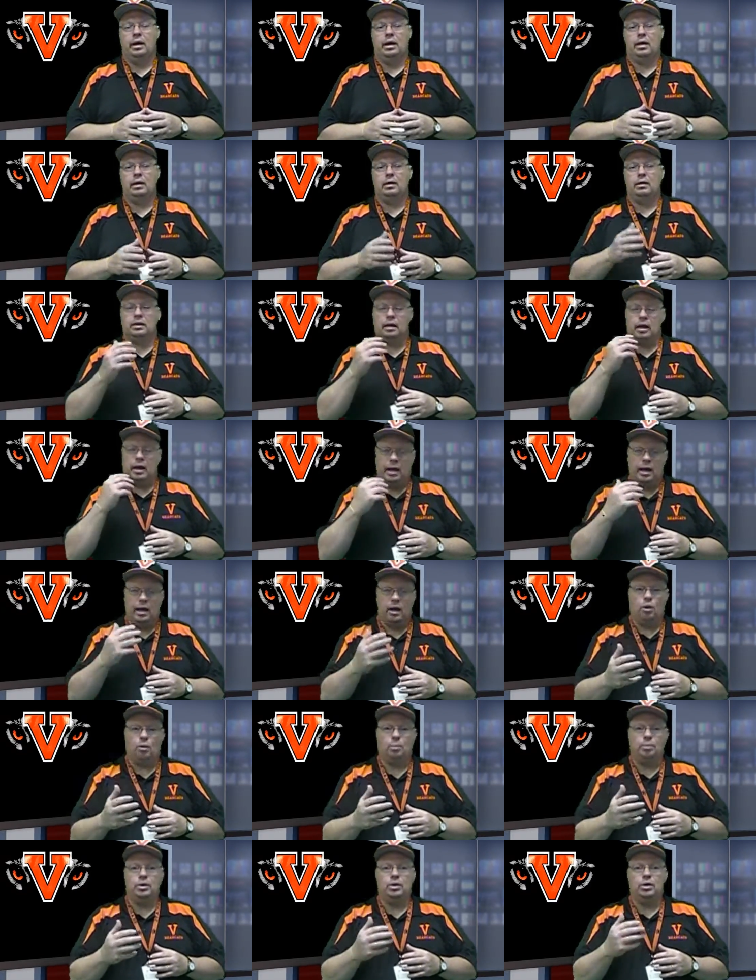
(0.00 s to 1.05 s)
and
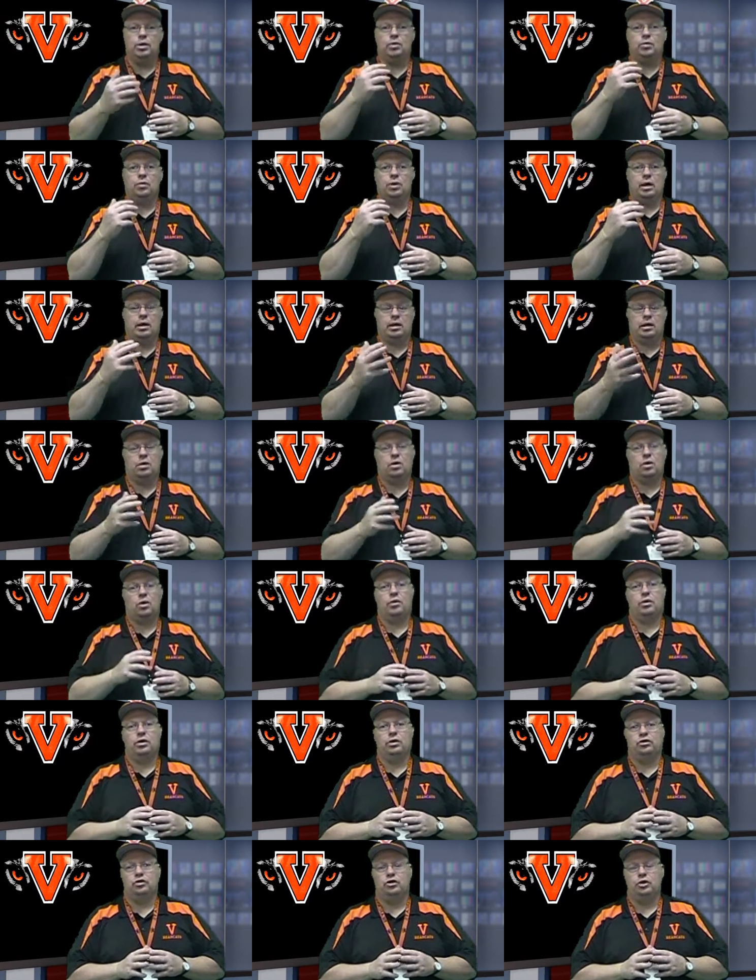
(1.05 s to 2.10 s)
help you and
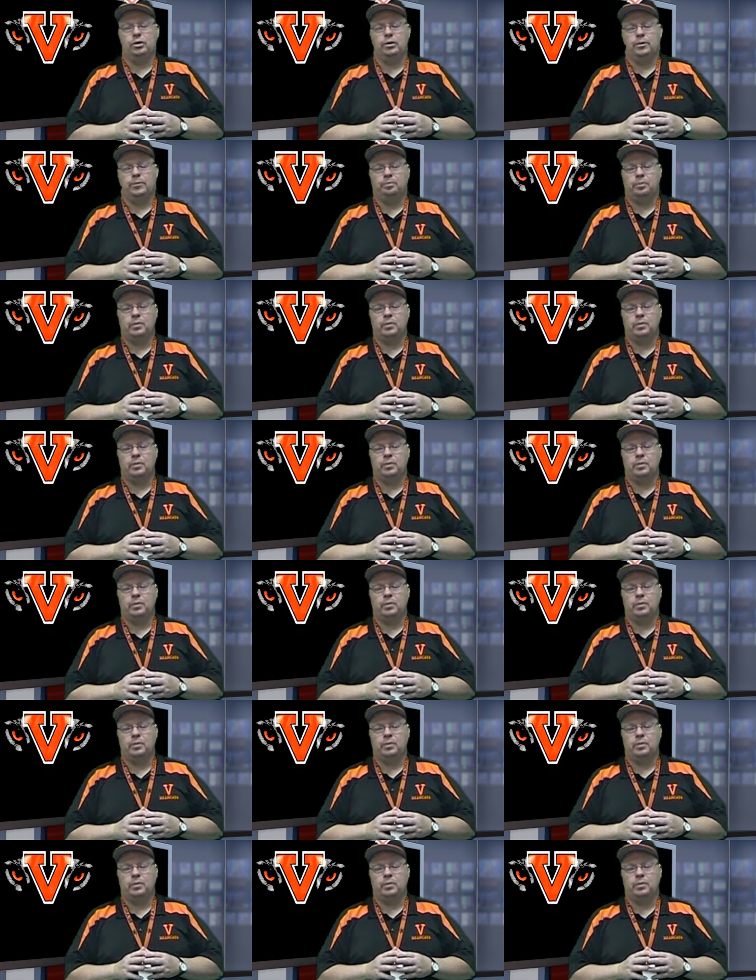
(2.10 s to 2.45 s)
encourage you.